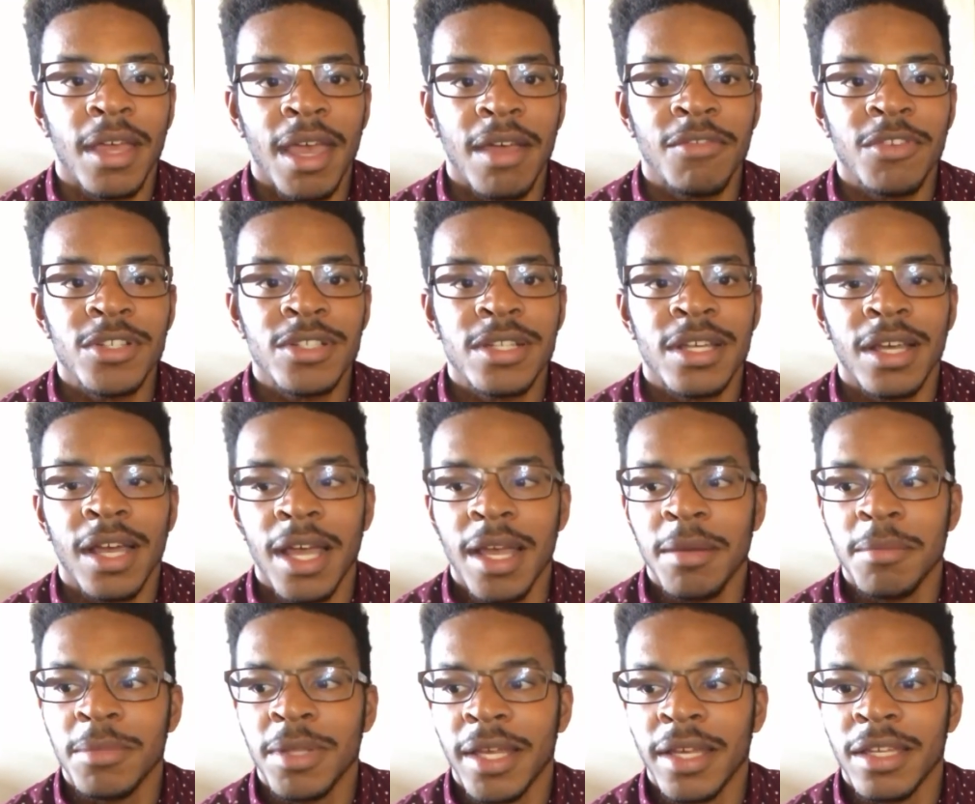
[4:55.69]
Every
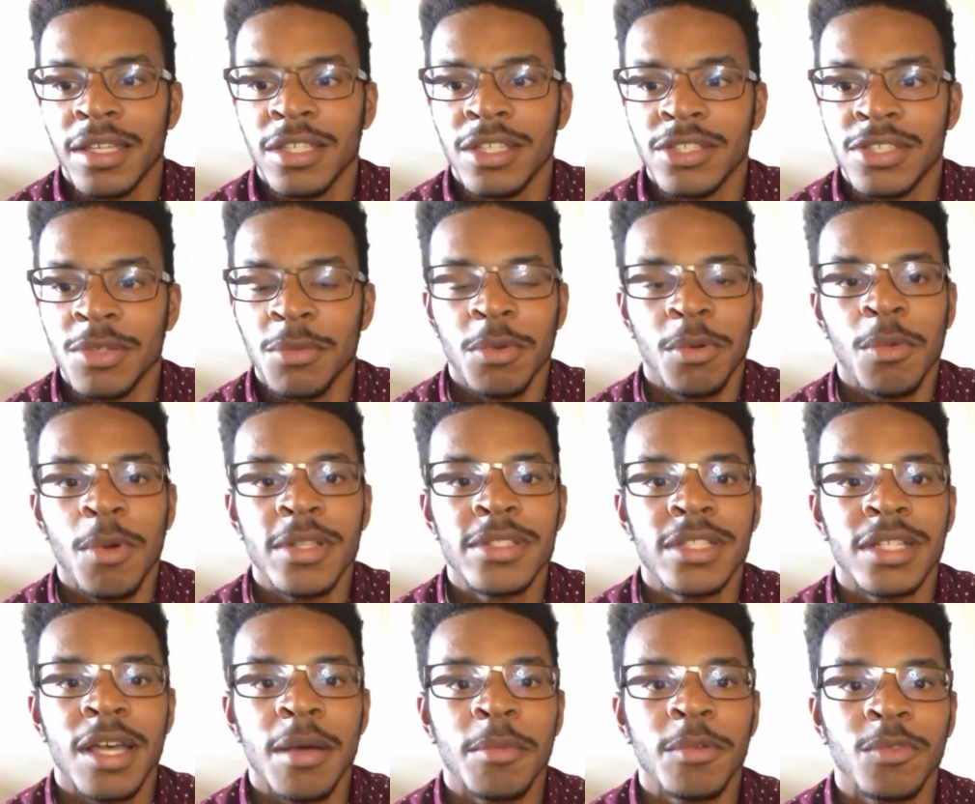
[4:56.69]
time like someone wants
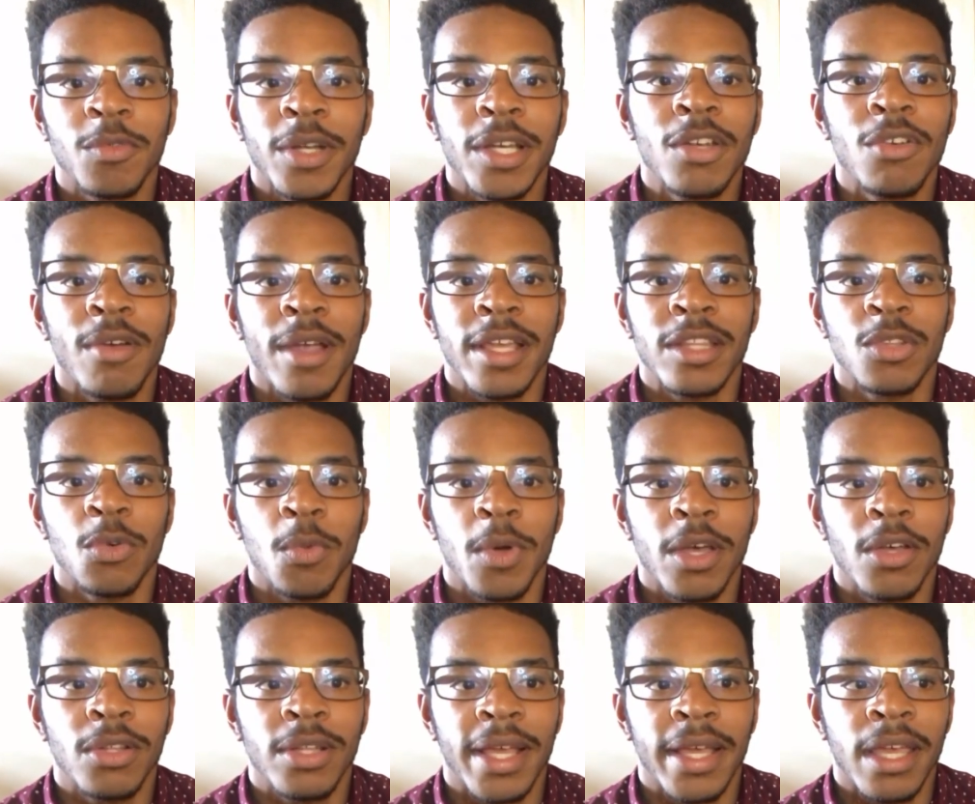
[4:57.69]
to come and recreate the
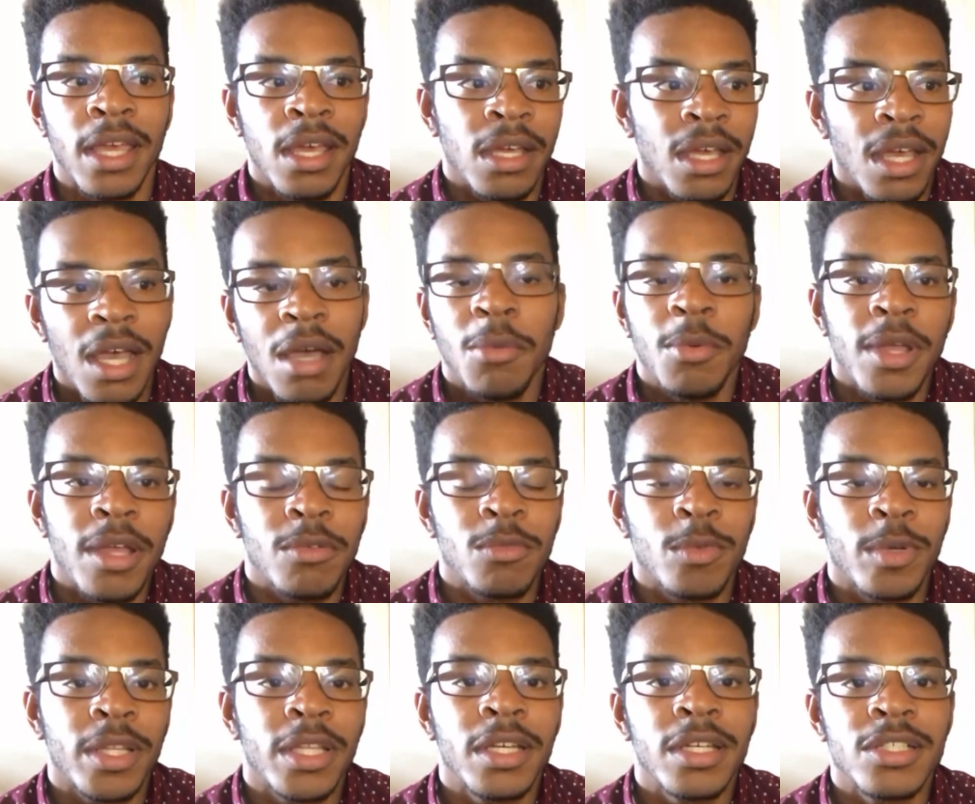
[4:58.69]
wheel, like, oh, we had a
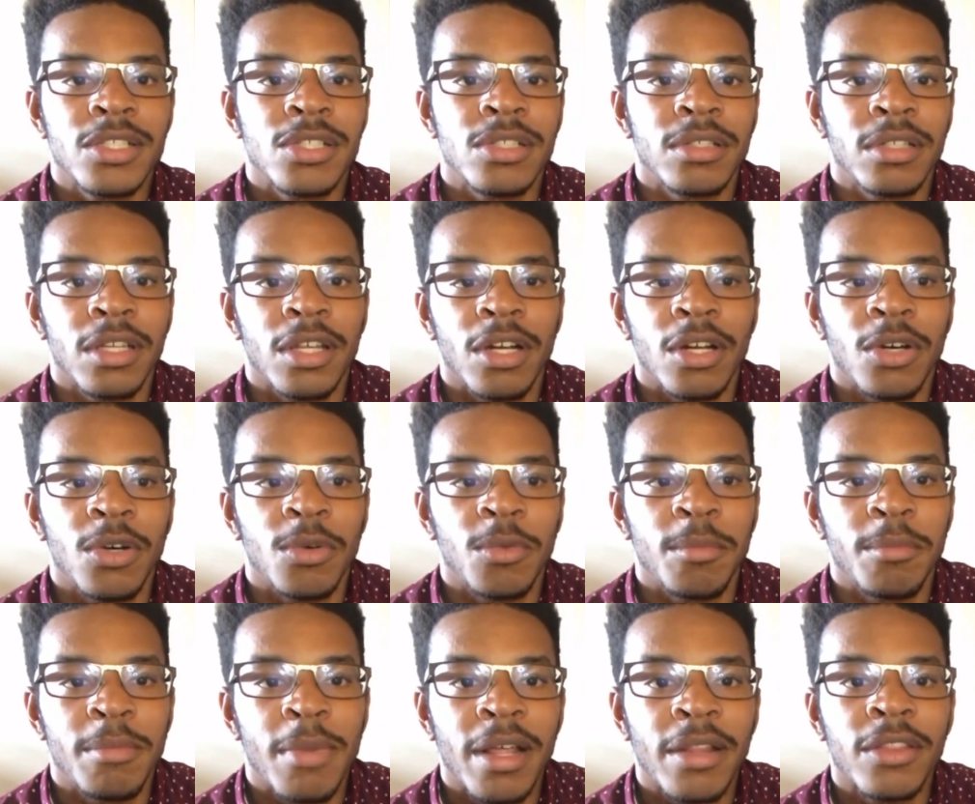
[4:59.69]
really good,
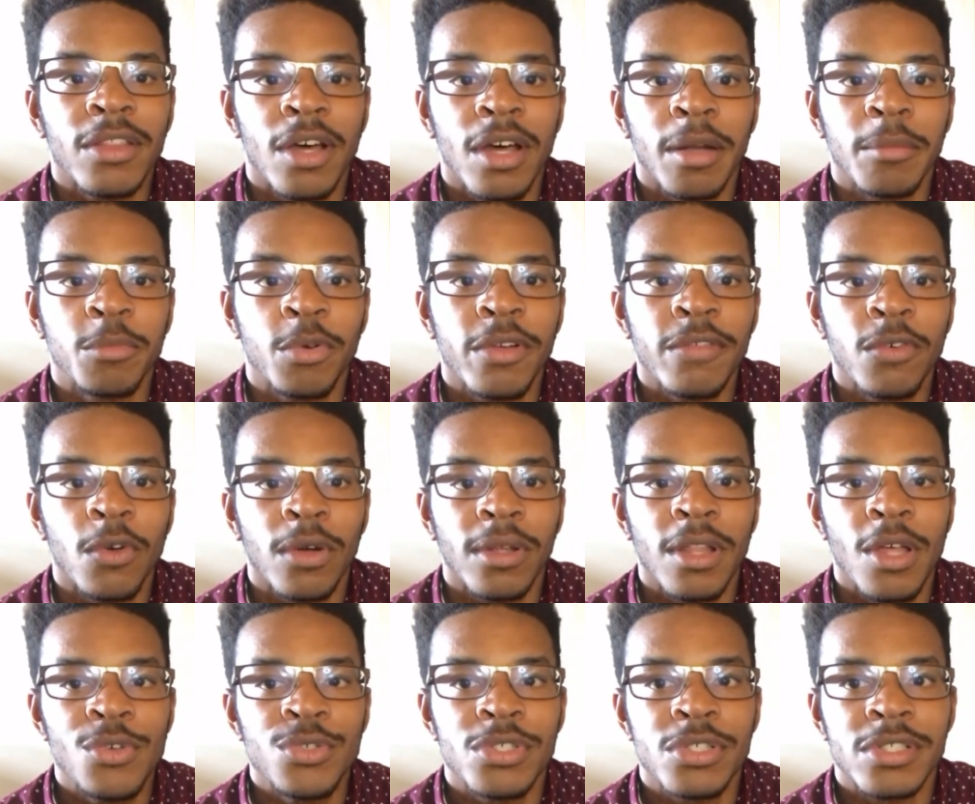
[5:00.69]
month on
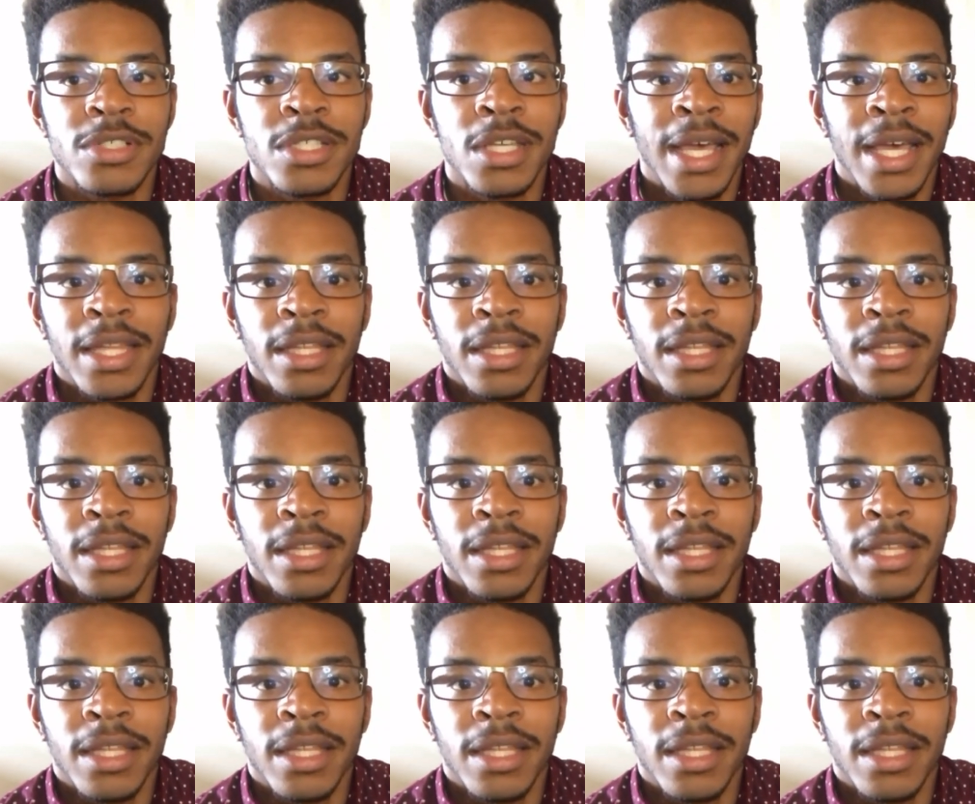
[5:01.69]
pre-foreclosures.